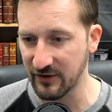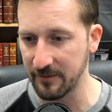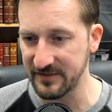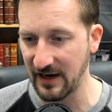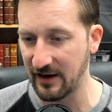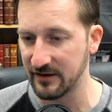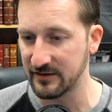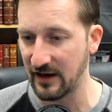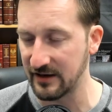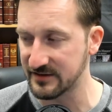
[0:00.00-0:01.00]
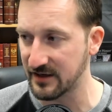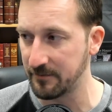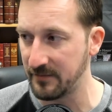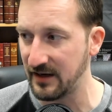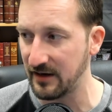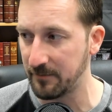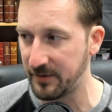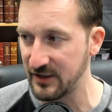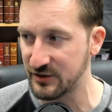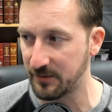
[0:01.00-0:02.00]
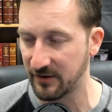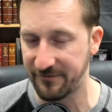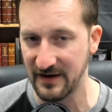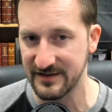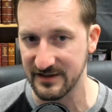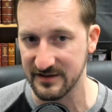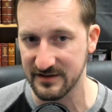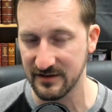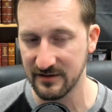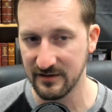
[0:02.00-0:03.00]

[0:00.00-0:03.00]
Trump has commit impeachable offenses,